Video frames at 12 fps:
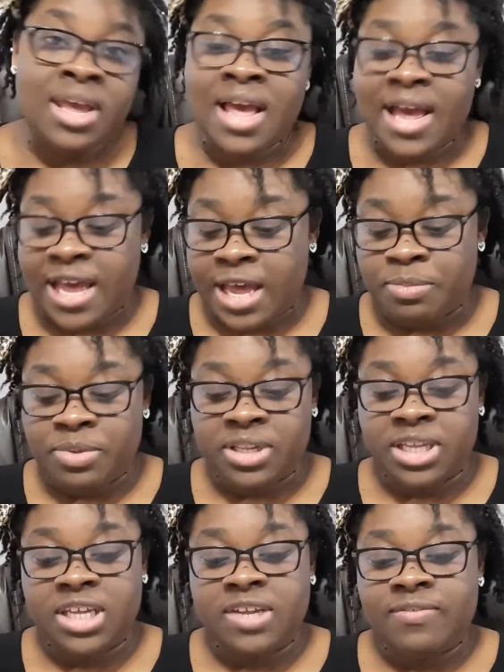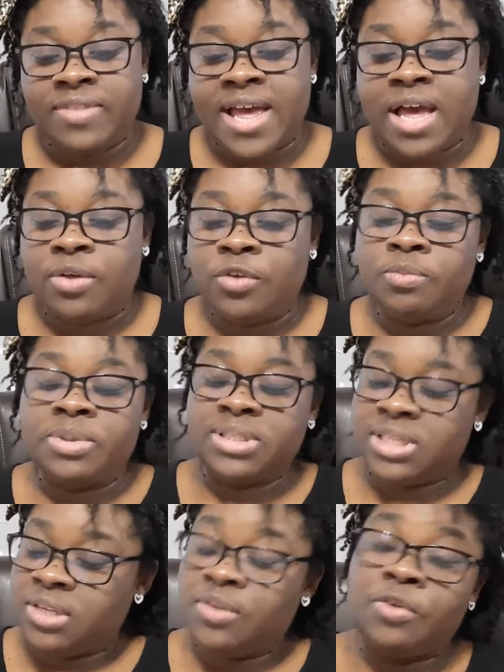I believe that Une
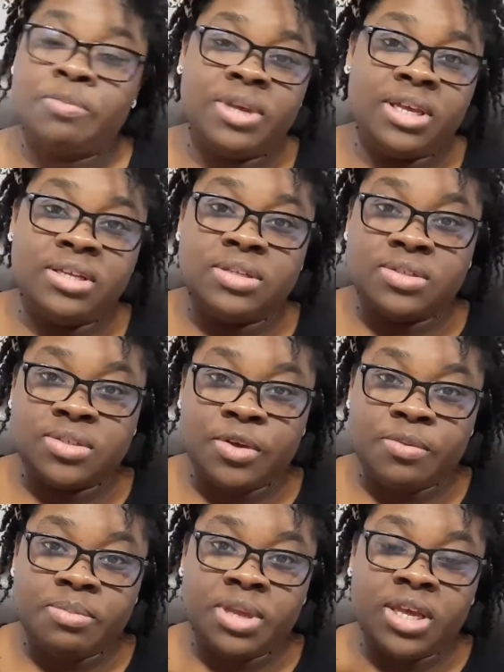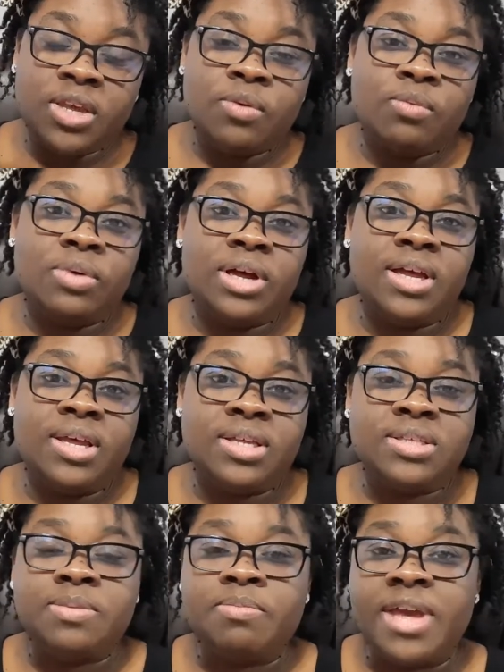Petite Copine Zombie
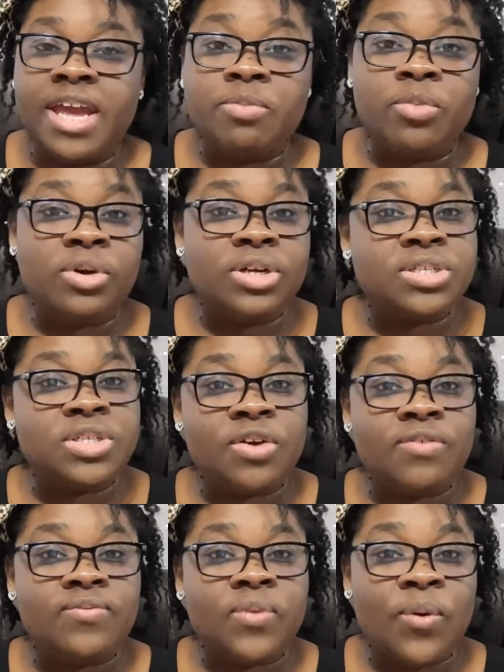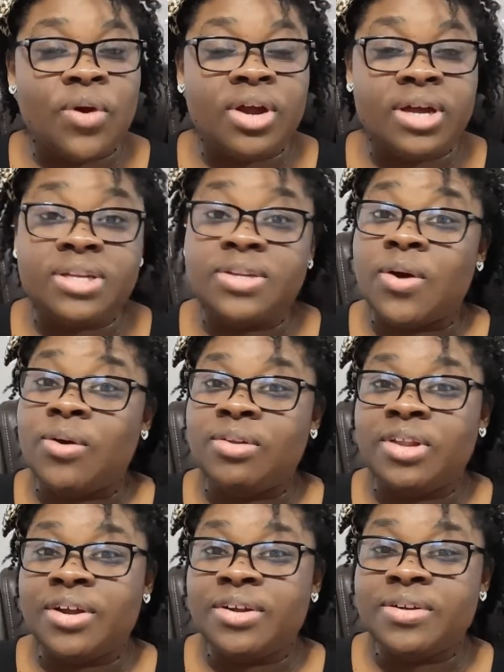was made more so for adult
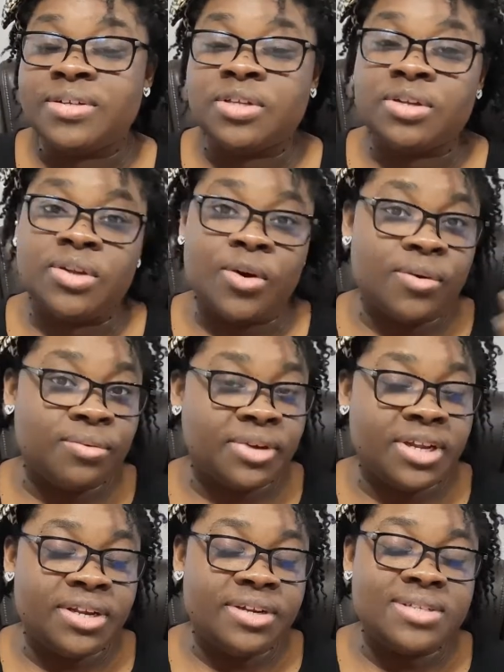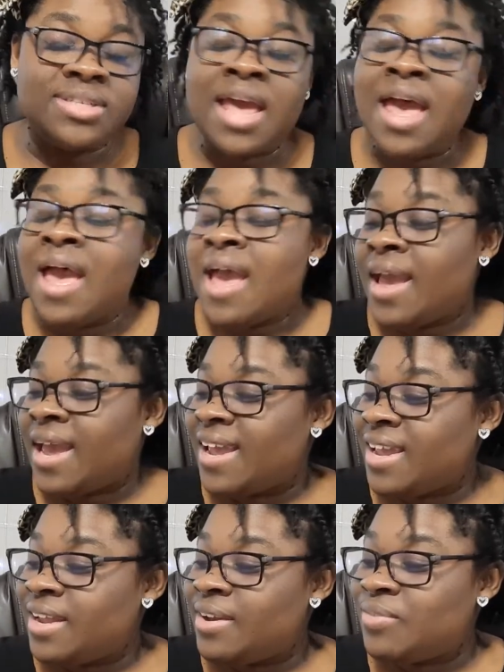learners, adult readers.
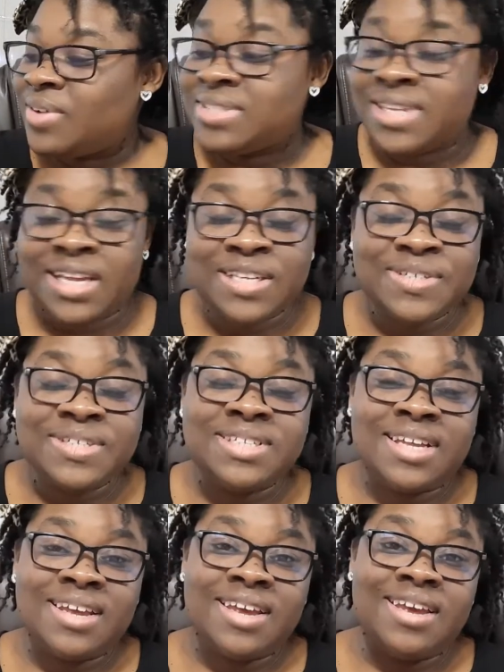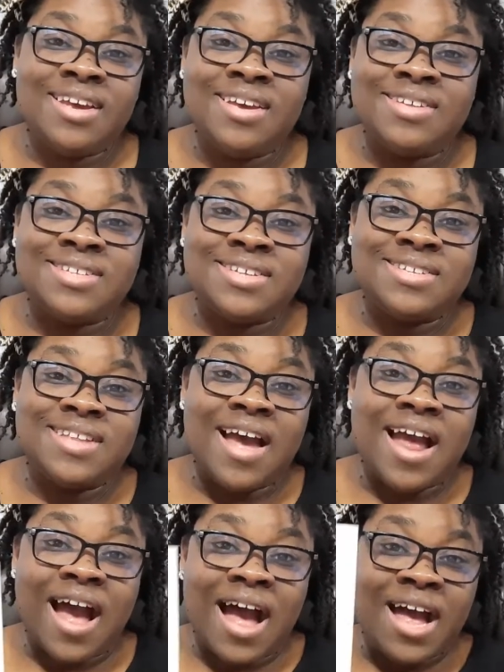And what's interesting is
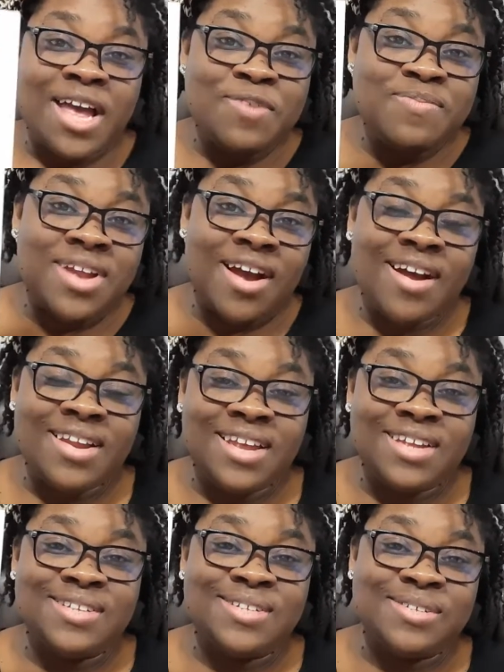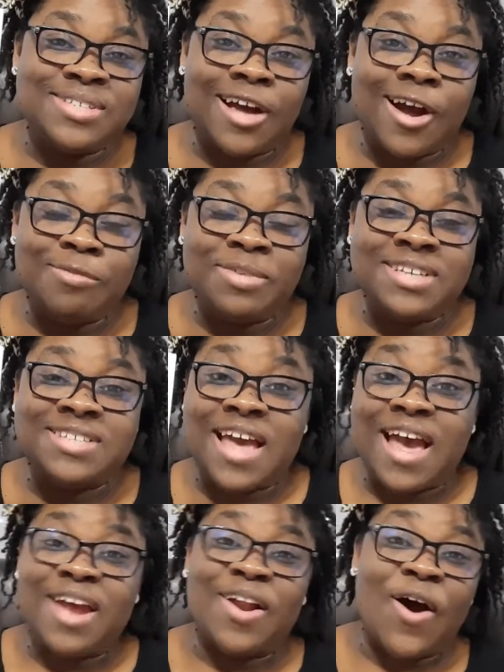that I'm not into zombies at